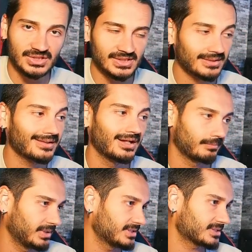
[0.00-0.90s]
set 9
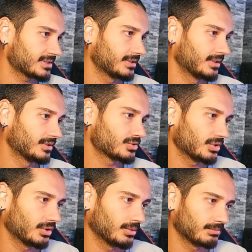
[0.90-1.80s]
piece,
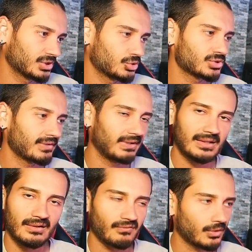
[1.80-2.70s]
so she just have
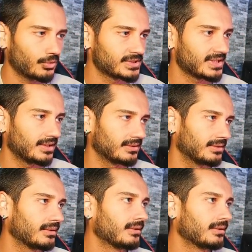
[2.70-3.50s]
enough accuracy and